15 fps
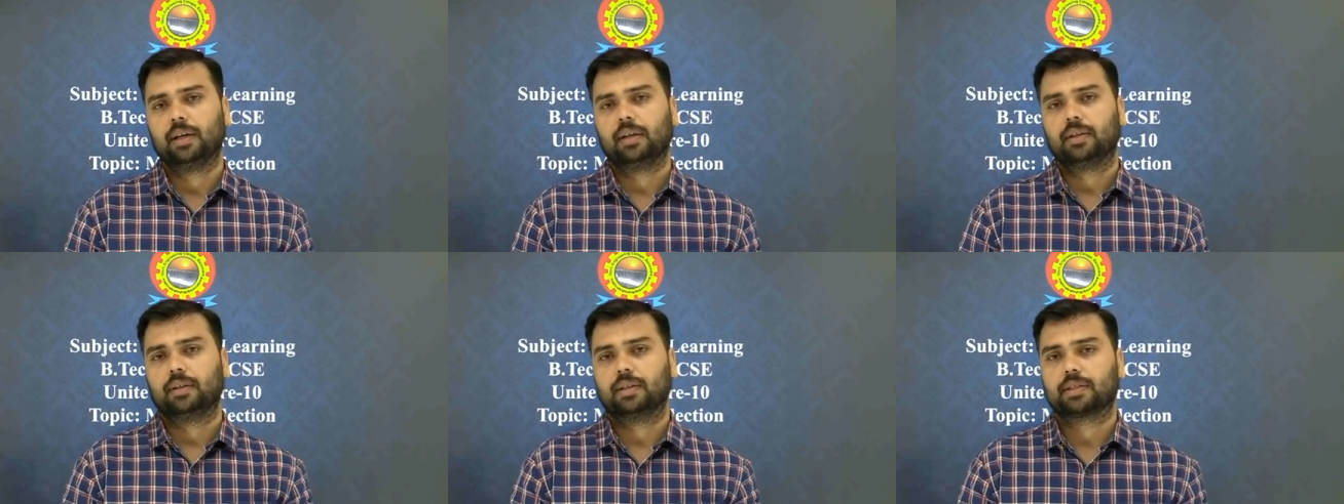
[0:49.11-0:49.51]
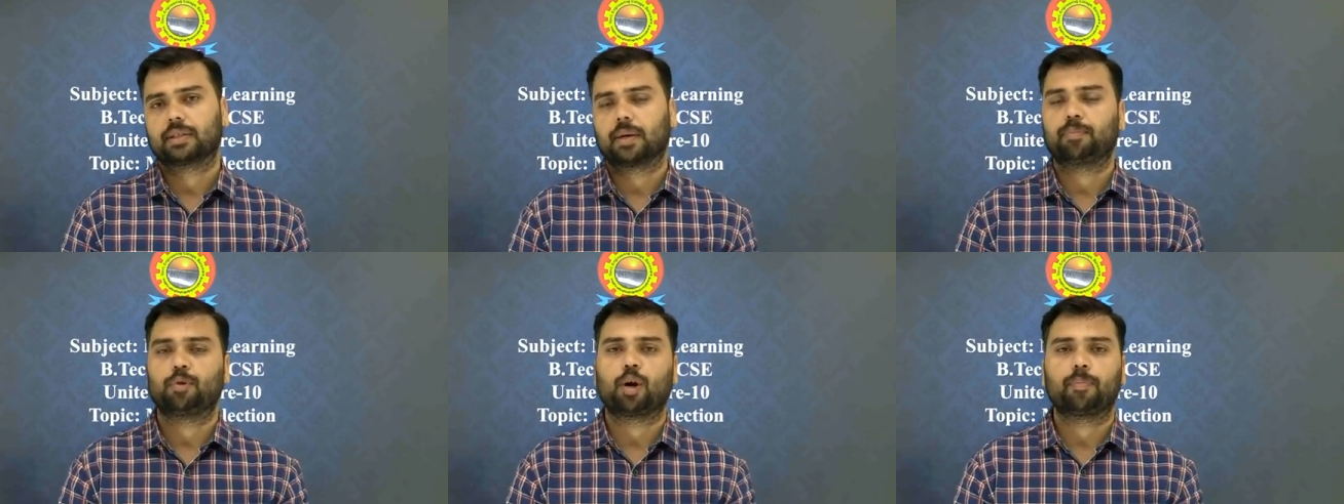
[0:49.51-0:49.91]
the
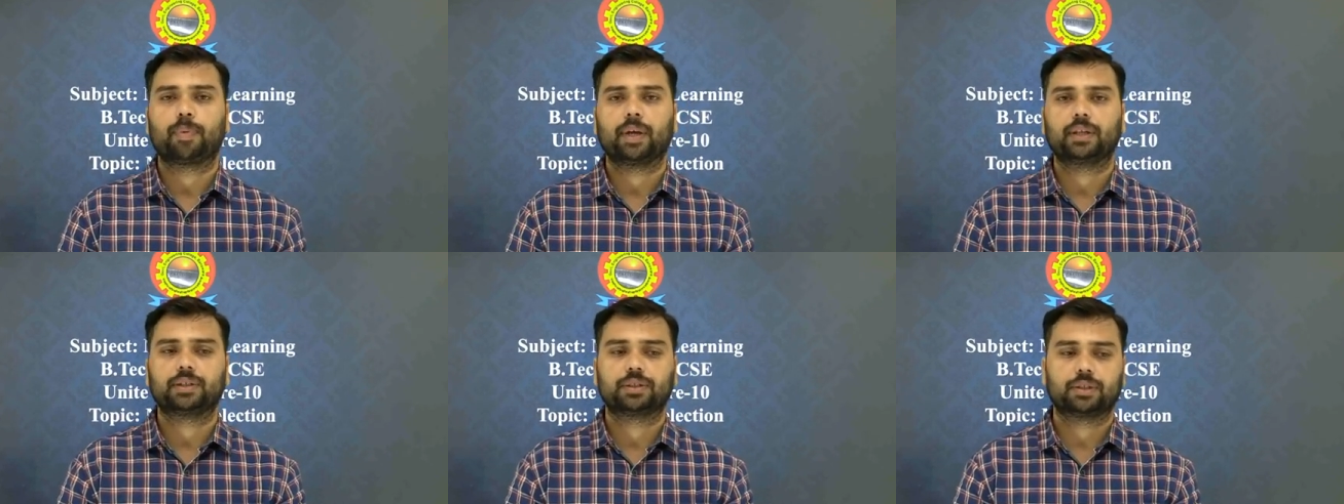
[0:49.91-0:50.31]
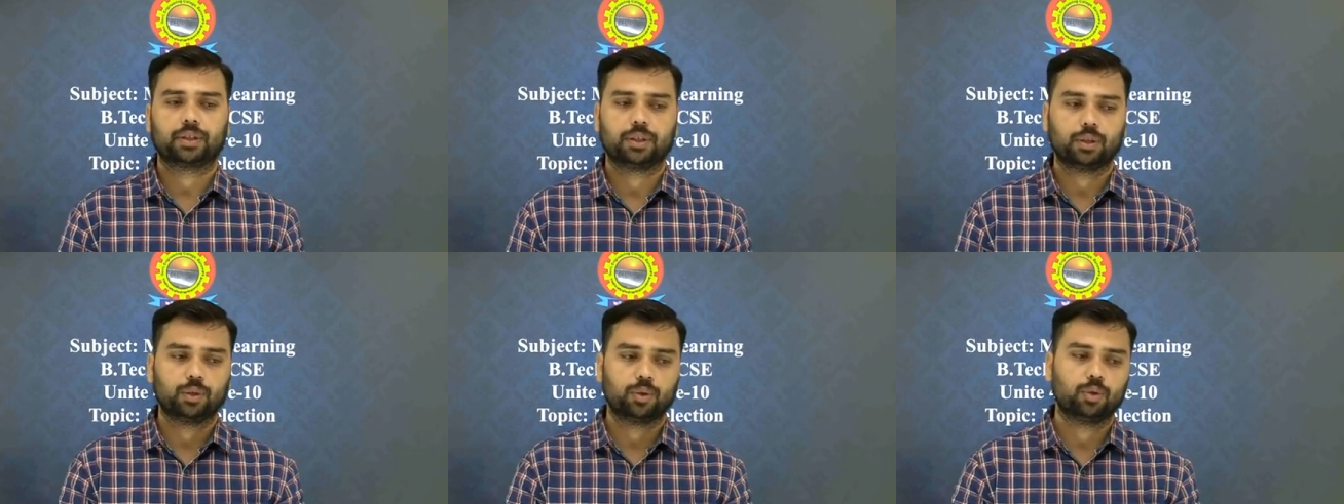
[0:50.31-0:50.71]
subtopics
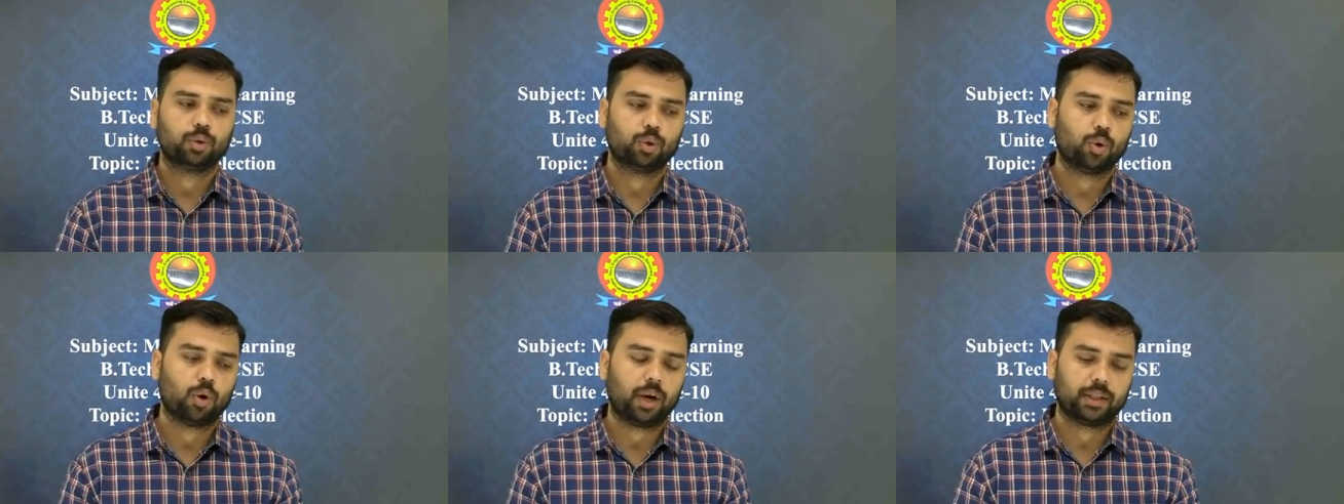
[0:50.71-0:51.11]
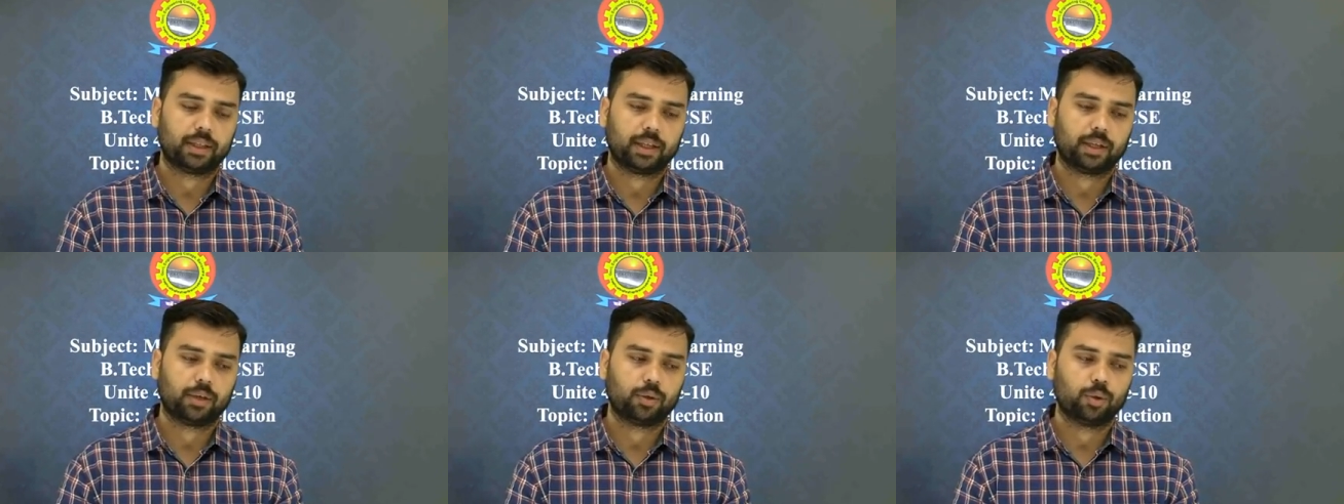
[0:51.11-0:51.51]
I think
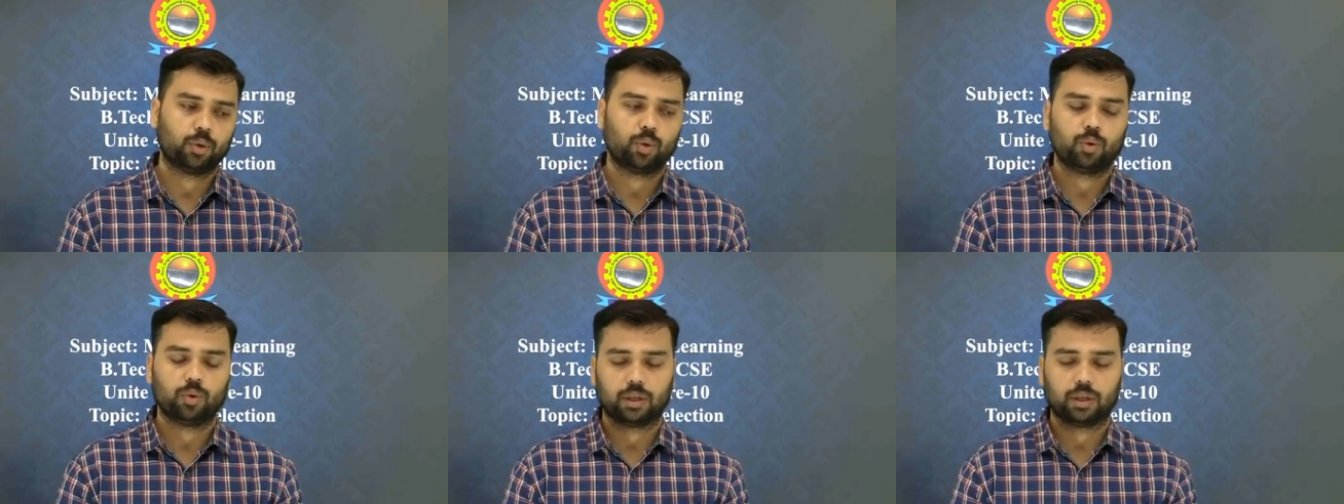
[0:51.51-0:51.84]
you know